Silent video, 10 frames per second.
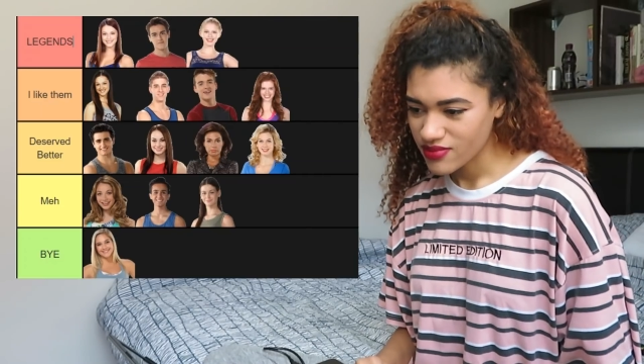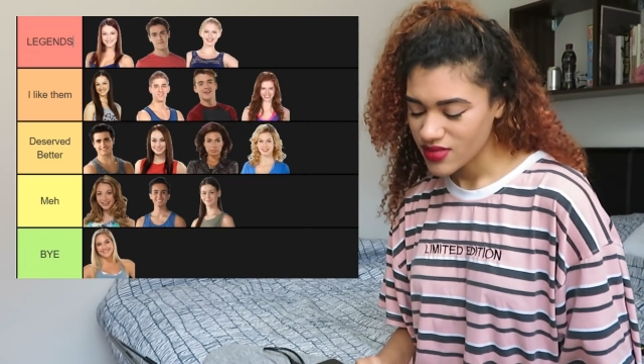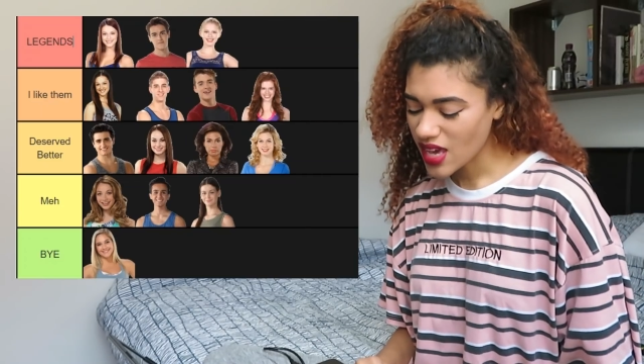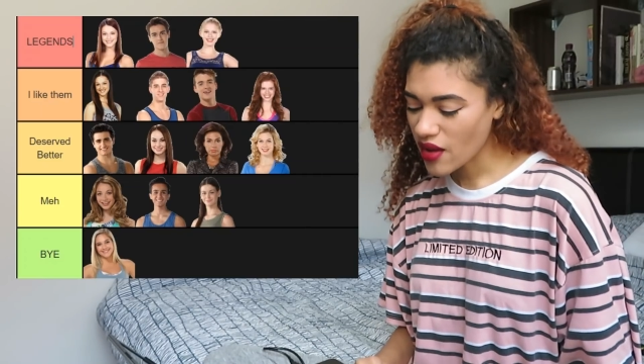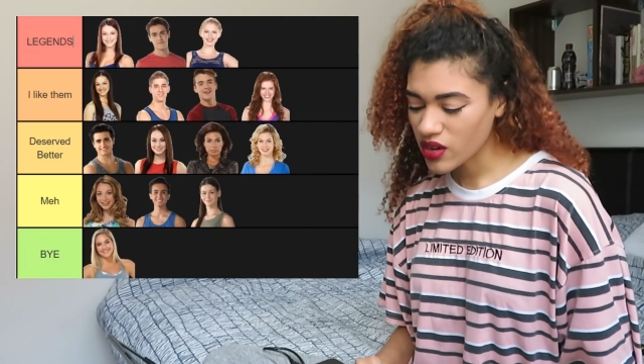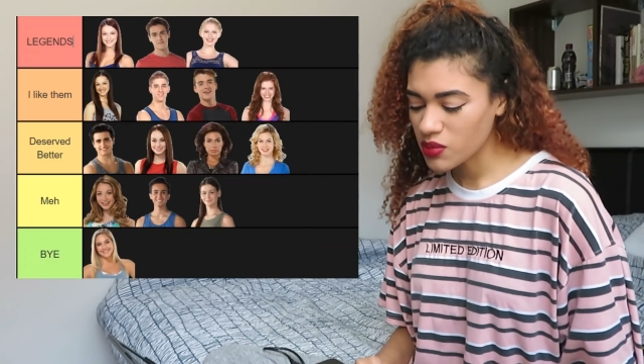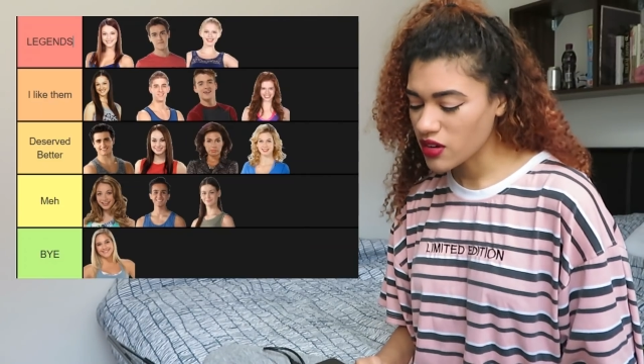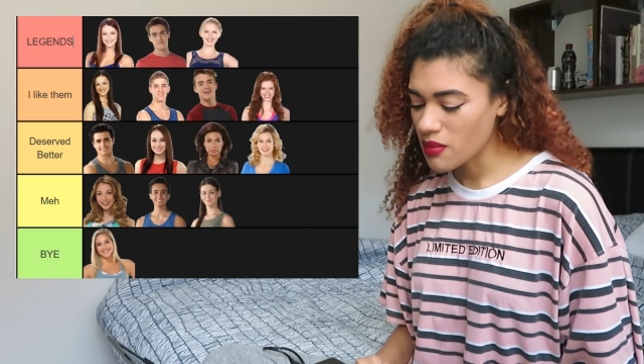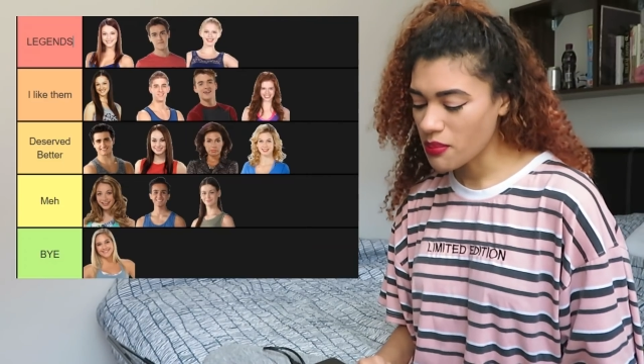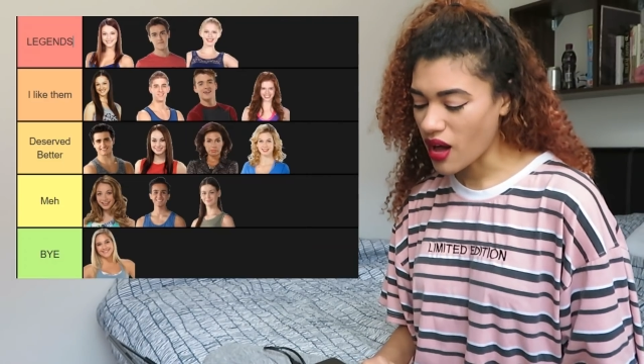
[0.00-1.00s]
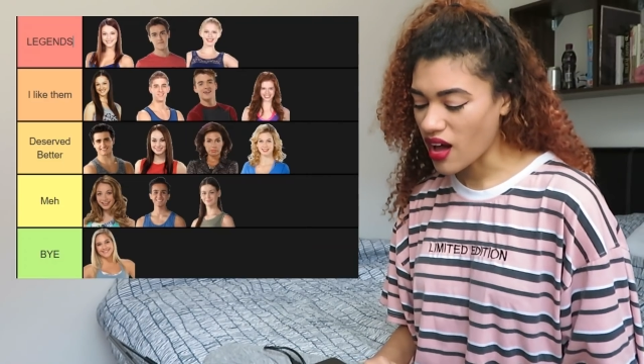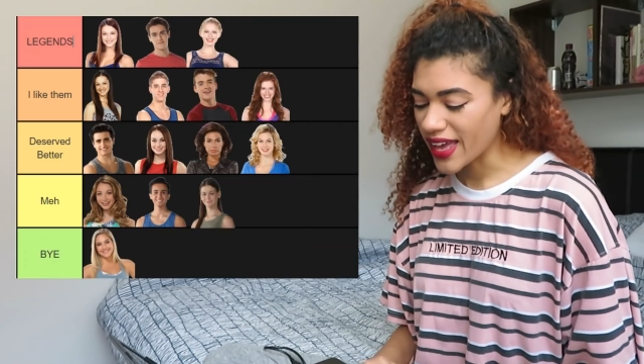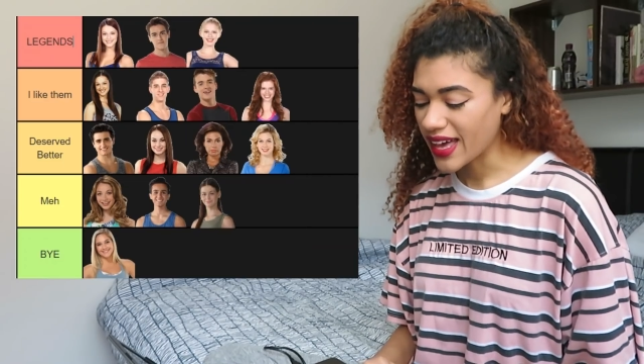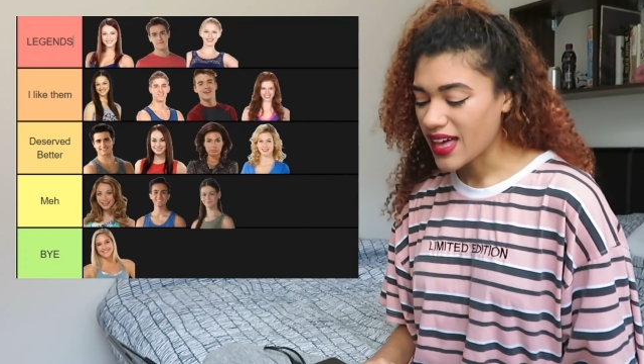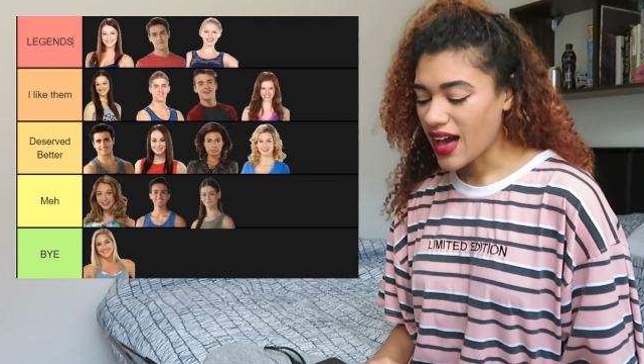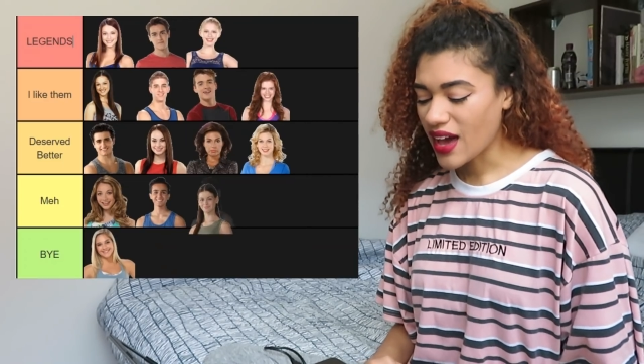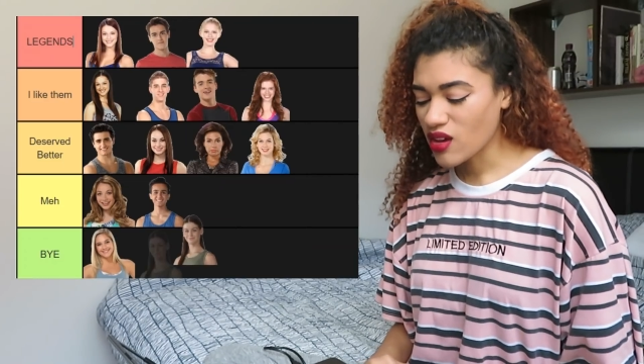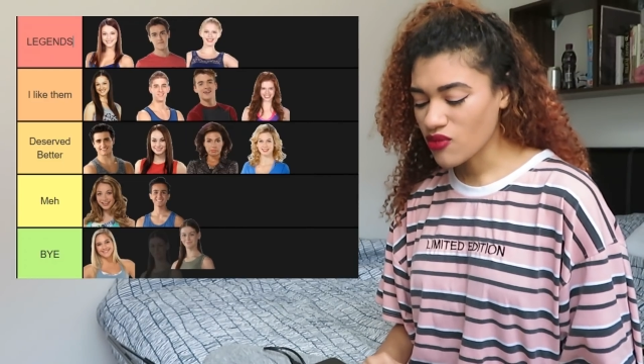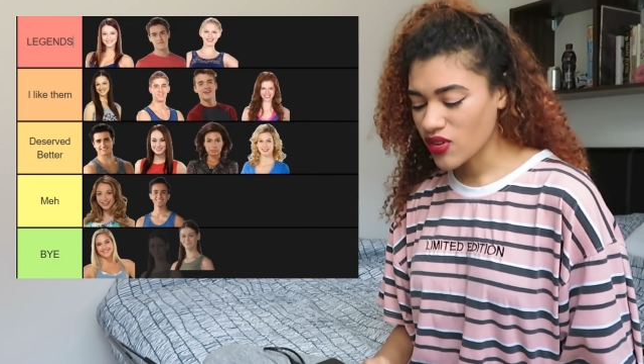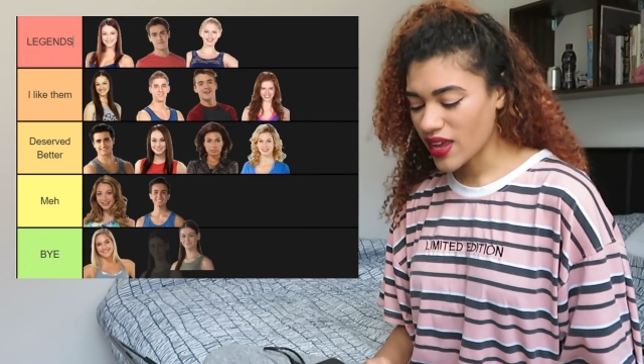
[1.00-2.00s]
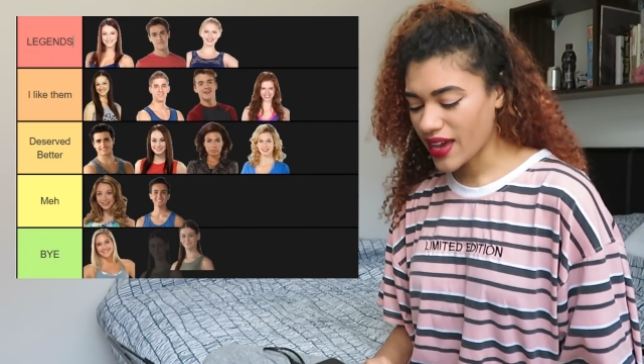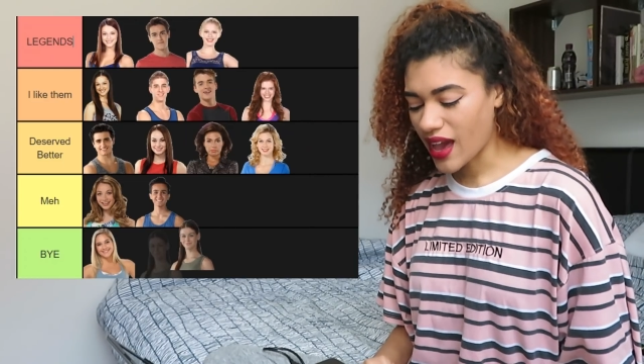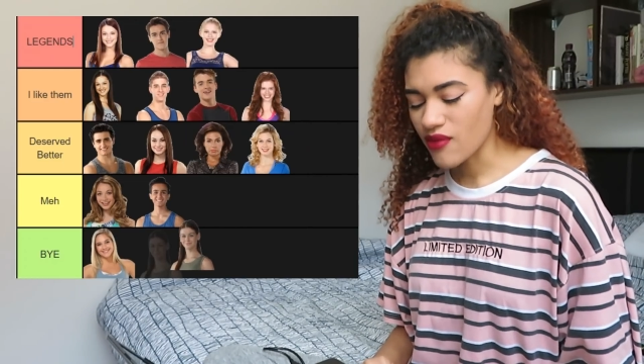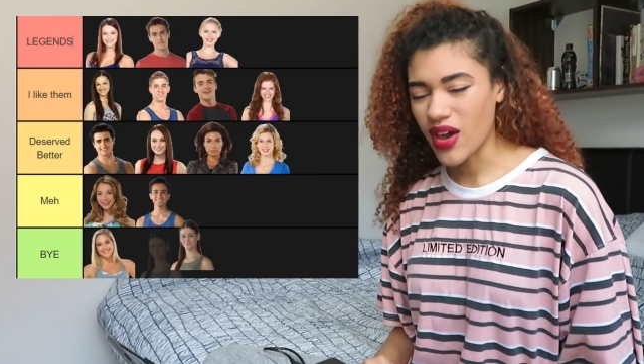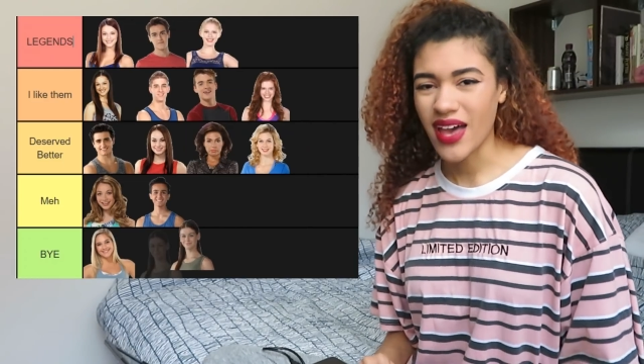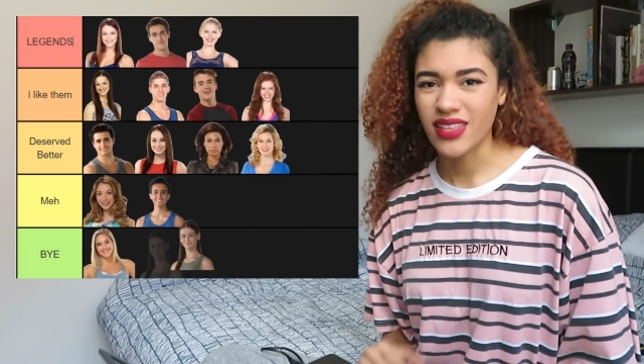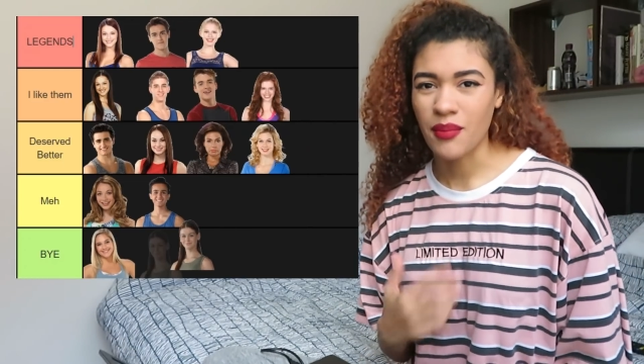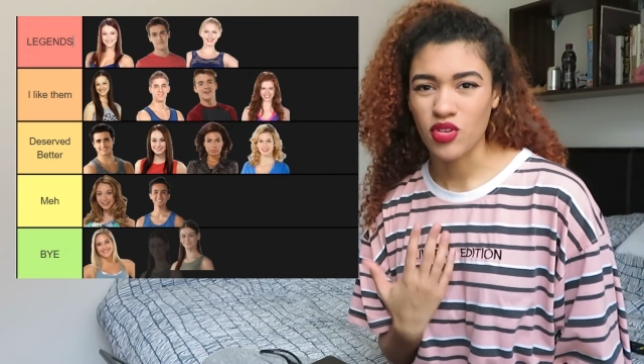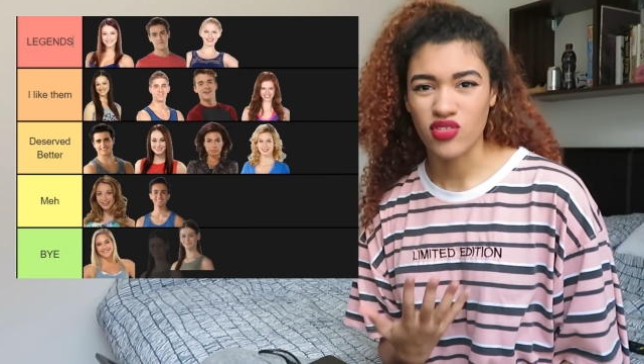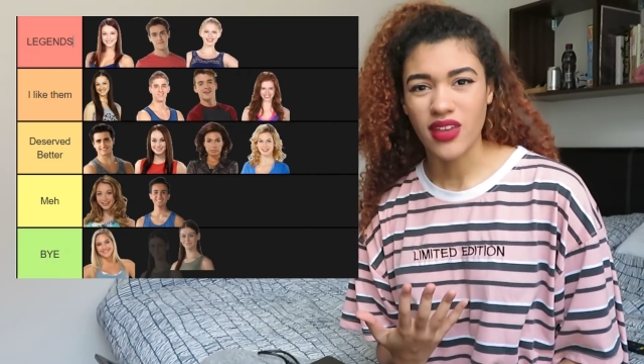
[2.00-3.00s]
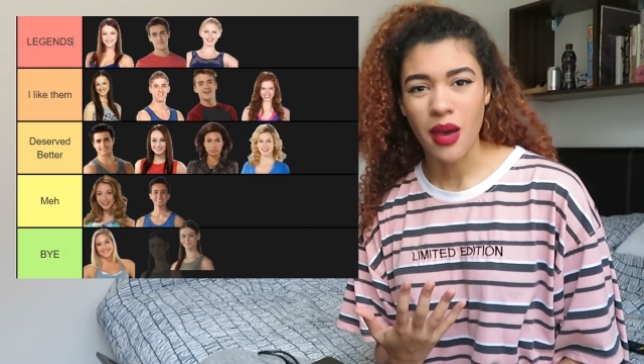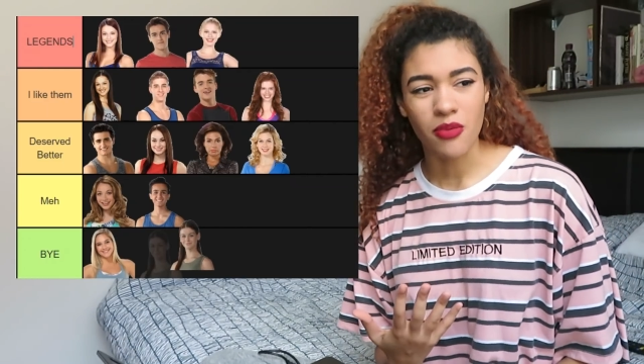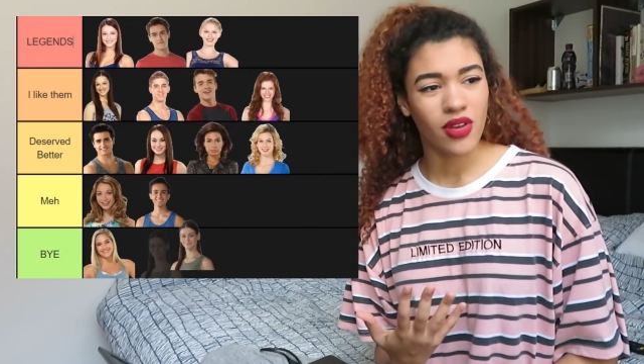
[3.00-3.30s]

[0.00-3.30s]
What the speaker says: yeah, I'm going to put her in bye. I don't feel like Heather had that much depth,